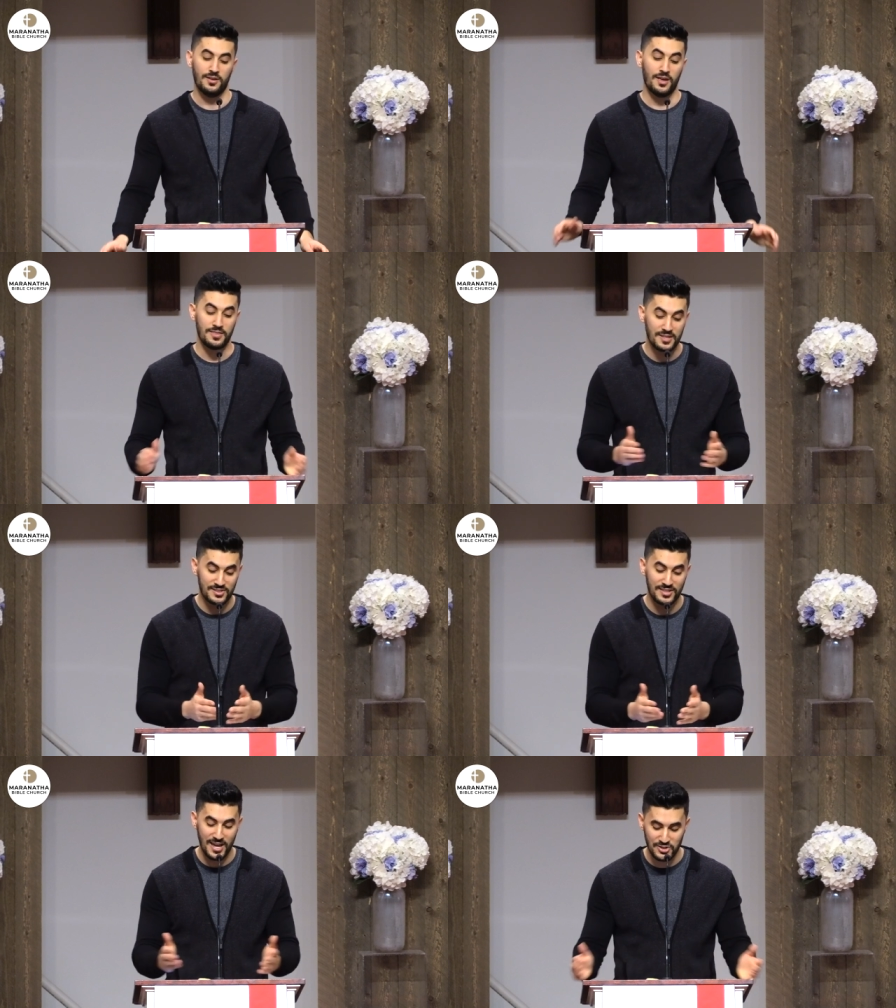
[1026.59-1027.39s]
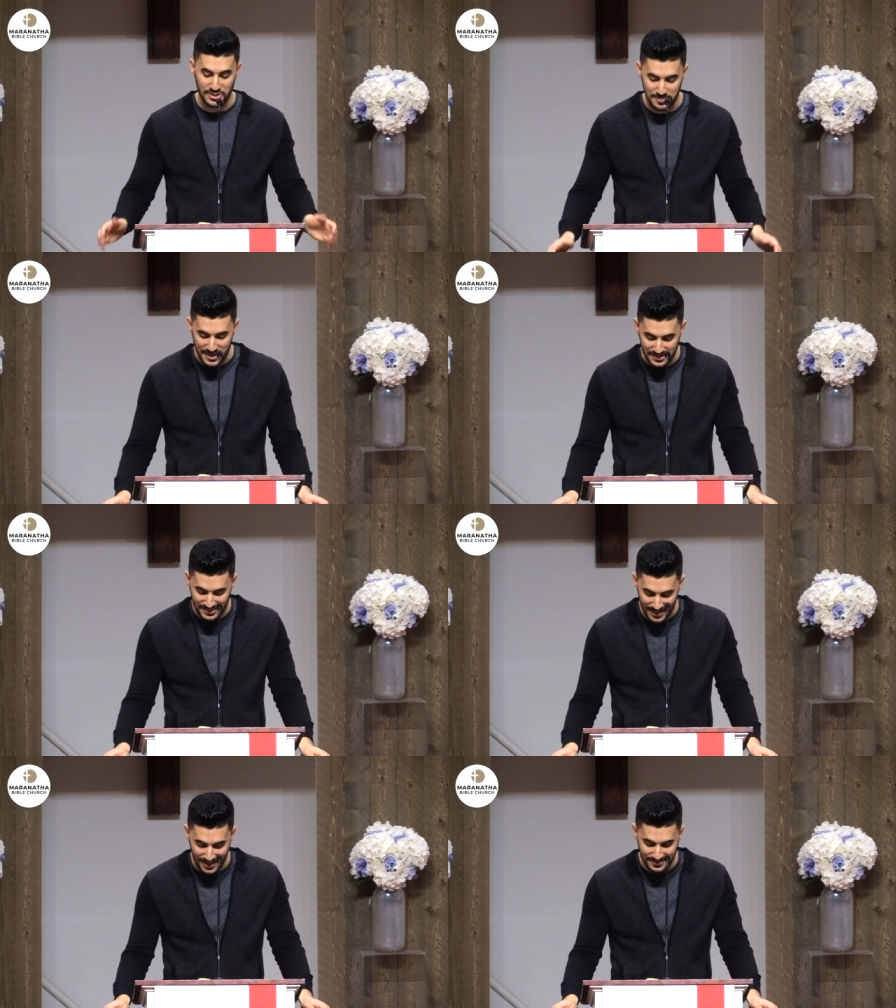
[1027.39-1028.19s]
And this stage is being
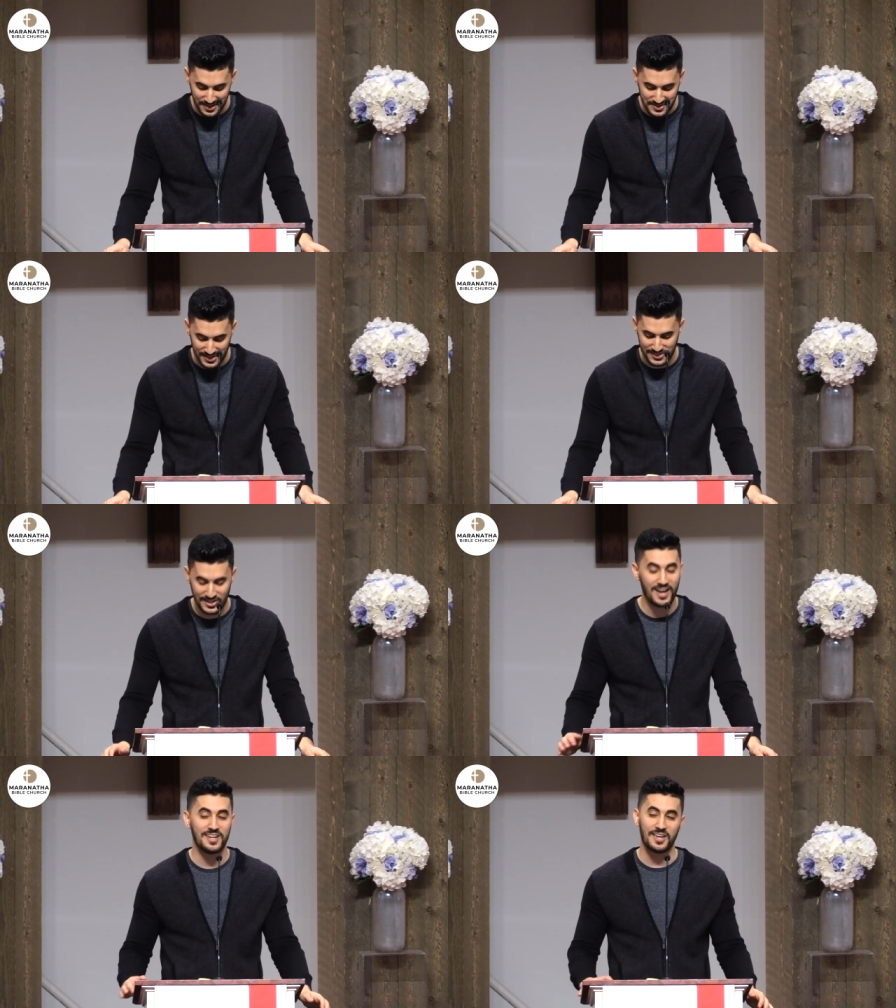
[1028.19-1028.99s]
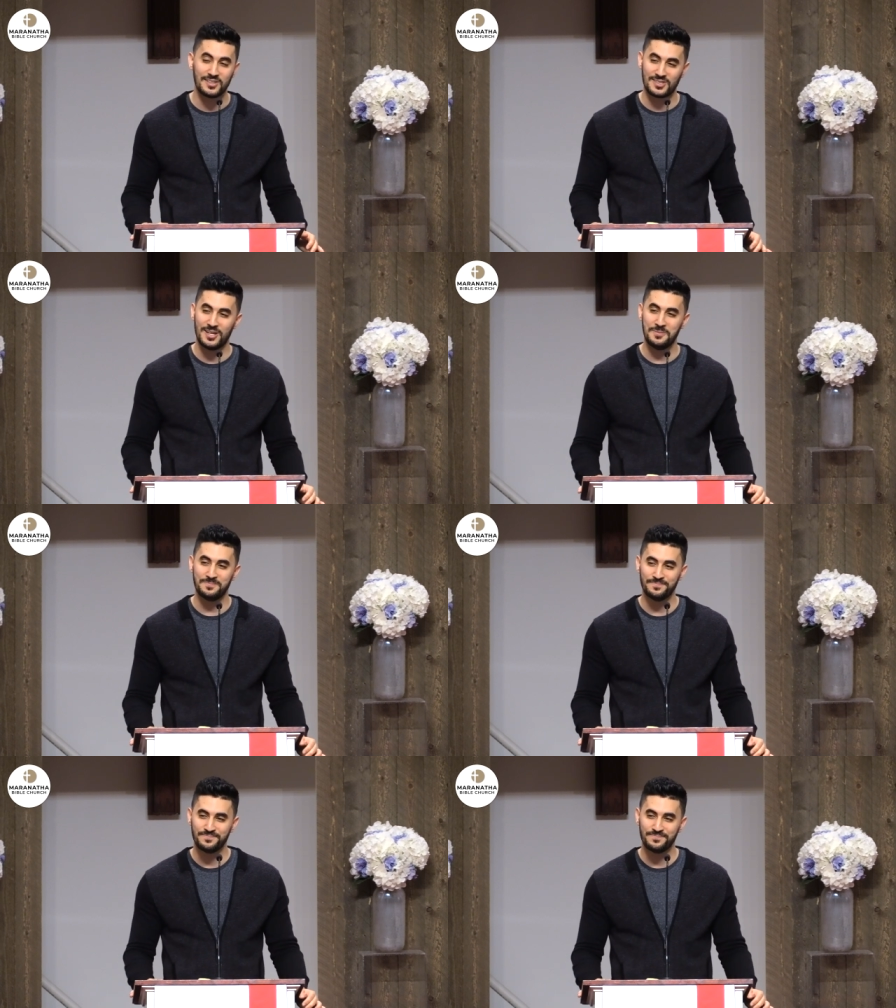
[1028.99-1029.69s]
set, and it's exciting, isn't it?